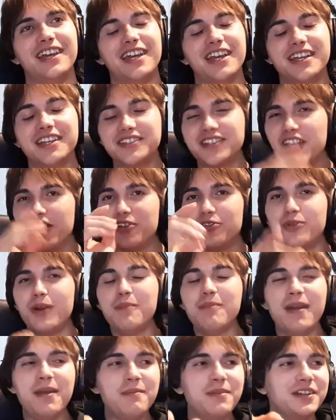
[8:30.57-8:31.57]
Because
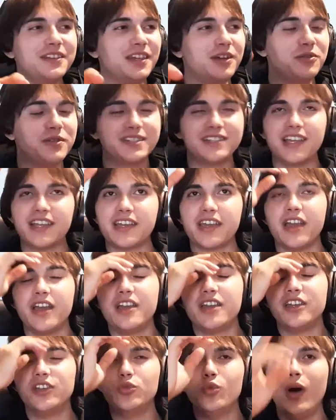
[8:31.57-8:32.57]
remember there was like
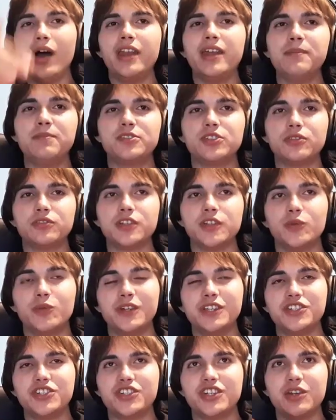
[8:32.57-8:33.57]
in one episode in
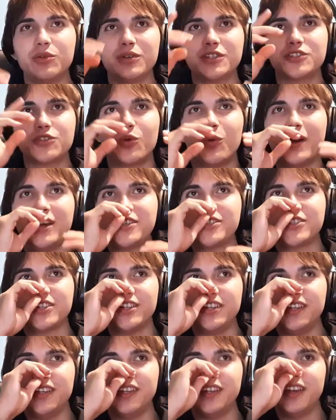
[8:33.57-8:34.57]
which he was
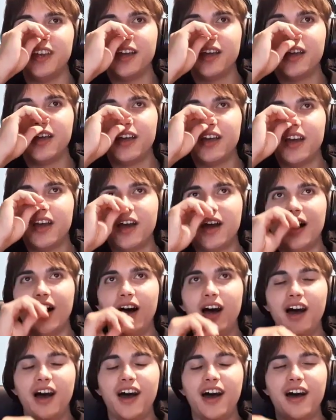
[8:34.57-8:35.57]
questioning
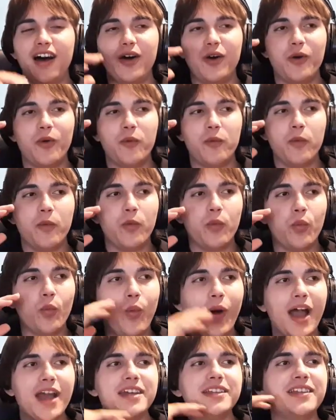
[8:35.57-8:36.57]
uh,
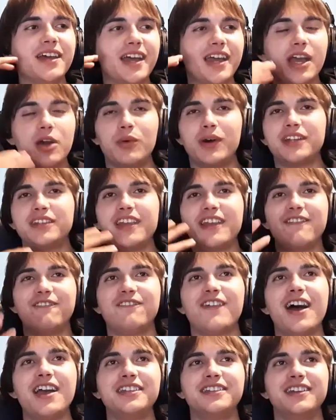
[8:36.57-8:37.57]
why the hell are they
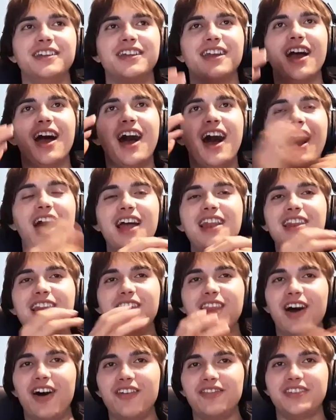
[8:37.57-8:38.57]
fighting? I
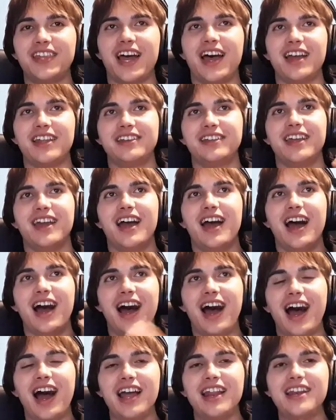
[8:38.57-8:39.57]
love that.
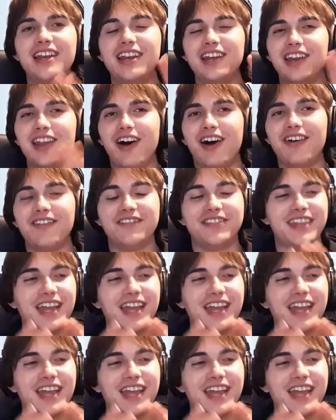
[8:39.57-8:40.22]
I love